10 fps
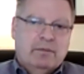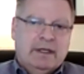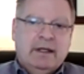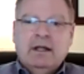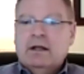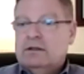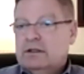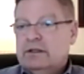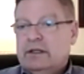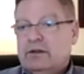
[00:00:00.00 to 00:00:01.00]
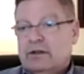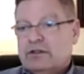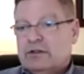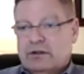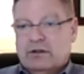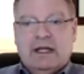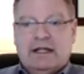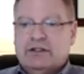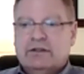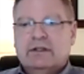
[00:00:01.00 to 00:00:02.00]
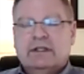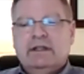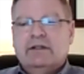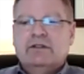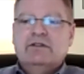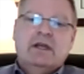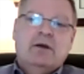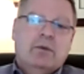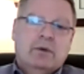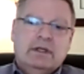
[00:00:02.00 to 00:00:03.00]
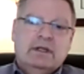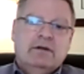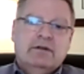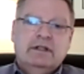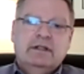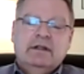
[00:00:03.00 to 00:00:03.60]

But clearly there's neurological conditions that weren't covered